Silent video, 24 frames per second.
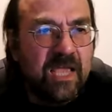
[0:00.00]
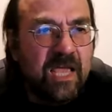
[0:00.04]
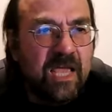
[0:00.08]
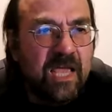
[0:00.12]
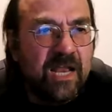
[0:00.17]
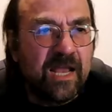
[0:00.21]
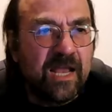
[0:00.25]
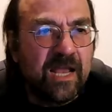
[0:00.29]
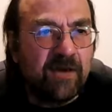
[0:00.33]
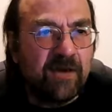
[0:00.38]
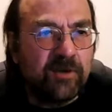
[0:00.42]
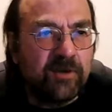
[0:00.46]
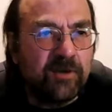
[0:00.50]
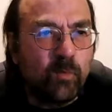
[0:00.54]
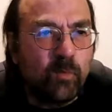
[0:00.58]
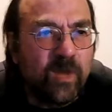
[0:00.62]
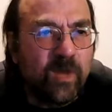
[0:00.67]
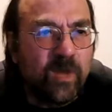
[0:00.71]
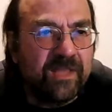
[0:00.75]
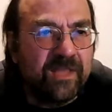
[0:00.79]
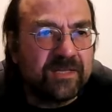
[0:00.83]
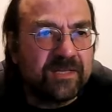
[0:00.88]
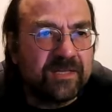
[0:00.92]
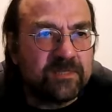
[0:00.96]
now, in a
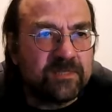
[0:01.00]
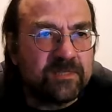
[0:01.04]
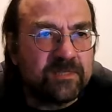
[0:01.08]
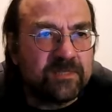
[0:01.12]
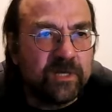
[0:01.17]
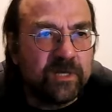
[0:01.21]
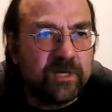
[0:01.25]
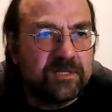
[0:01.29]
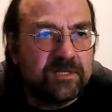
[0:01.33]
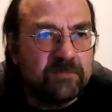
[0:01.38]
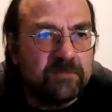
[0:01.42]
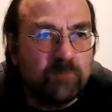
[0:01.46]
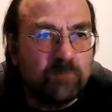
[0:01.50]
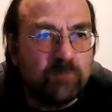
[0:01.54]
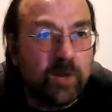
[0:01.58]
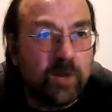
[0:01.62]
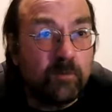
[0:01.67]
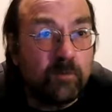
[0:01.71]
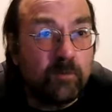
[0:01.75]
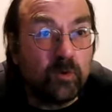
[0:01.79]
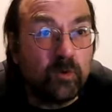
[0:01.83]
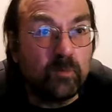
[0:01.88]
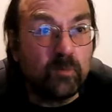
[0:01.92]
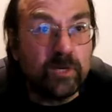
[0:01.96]
way, that's way
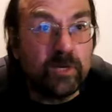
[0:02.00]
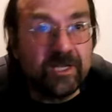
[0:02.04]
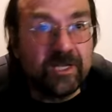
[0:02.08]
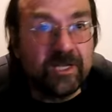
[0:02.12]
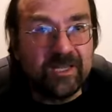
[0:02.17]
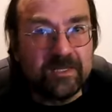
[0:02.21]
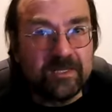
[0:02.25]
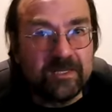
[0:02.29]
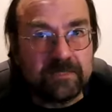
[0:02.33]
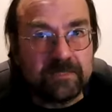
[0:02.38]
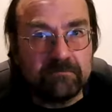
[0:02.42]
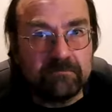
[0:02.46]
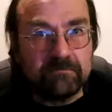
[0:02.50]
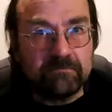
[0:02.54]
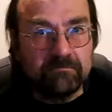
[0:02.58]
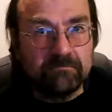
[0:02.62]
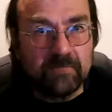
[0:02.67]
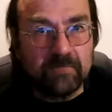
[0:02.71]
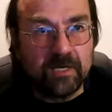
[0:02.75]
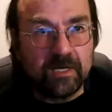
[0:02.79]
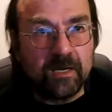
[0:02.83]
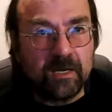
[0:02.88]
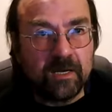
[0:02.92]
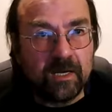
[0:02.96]
more than we need,
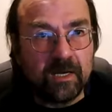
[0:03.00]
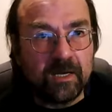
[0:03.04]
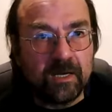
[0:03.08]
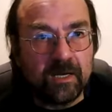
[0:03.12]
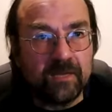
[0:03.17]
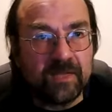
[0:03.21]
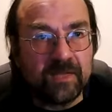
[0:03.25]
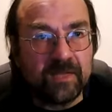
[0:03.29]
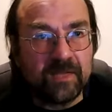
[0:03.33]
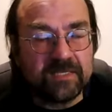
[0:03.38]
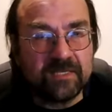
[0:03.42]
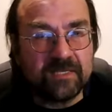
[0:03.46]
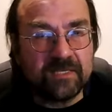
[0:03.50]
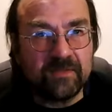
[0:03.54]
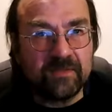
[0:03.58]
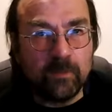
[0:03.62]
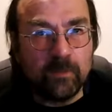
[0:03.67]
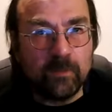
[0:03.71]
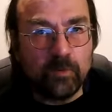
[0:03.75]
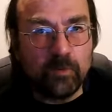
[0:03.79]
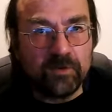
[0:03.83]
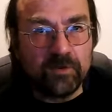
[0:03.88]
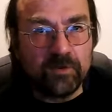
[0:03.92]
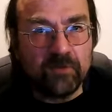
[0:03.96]
and that's, I think,
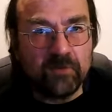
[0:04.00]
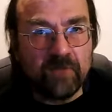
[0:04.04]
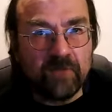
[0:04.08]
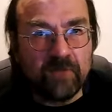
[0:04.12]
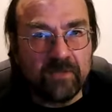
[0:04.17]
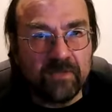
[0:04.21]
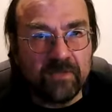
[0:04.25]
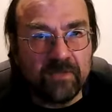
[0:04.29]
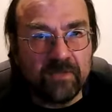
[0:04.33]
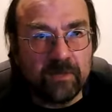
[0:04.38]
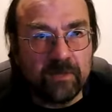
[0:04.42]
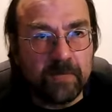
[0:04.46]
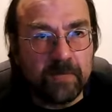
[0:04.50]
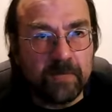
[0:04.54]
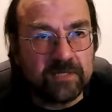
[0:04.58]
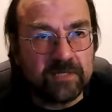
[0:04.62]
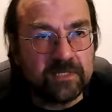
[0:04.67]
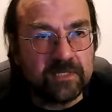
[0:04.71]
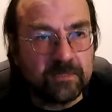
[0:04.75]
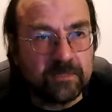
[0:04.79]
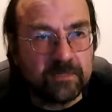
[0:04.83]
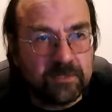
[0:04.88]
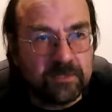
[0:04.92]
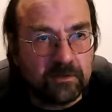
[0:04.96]
one of the great things about
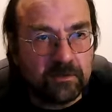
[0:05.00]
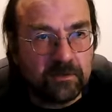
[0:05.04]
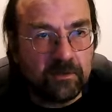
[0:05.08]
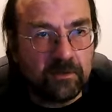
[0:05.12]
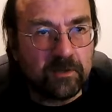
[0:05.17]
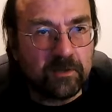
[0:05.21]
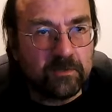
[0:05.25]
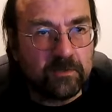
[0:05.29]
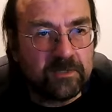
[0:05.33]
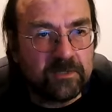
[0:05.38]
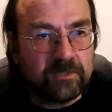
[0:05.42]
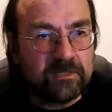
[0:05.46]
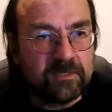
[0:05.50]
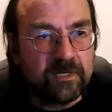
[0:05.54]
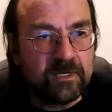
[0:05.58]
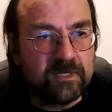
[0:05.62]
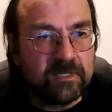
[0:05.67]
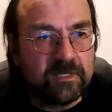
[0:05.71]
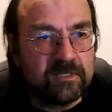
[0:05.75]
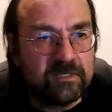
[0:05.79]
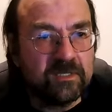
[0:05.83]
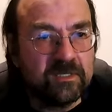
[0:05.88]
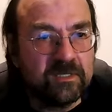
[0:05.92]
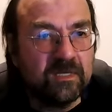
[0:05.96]
skeptical arguments
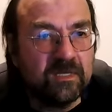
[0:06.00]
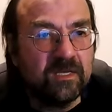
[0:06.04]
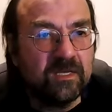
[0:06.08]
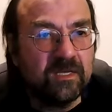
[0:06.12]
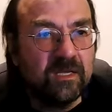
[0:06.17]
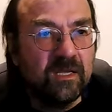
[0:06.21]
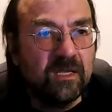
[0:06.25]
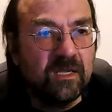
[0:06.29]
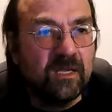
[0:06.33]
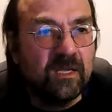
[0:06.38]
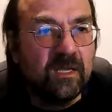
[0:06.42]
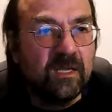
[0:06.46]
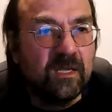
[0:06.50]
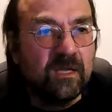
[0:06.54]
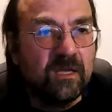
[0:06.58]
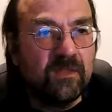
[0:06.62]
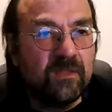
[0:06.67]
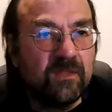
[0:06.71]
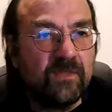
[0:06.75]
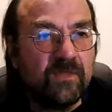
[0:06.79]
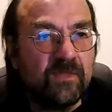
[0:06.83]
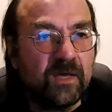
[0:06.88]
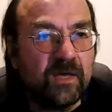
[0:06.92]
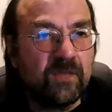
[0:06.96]
is
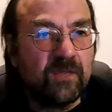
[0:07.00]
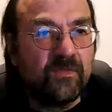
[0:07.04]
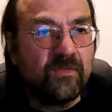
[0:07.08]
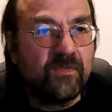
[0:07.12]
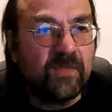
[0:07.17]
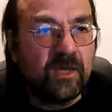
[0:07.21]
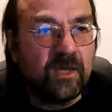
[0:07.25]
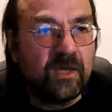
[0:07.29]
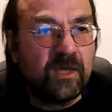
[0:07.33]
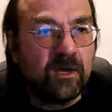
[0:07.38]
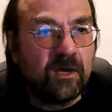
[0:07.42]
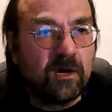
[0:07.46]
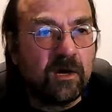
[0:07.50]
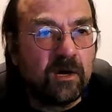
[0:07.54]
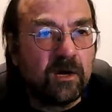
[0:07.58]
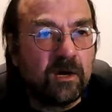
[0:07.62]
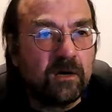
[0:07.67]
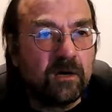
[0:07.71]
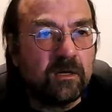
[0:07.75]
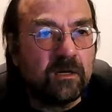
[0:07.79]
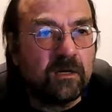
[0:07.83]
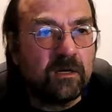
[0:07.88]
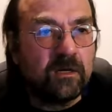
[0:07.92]
that they are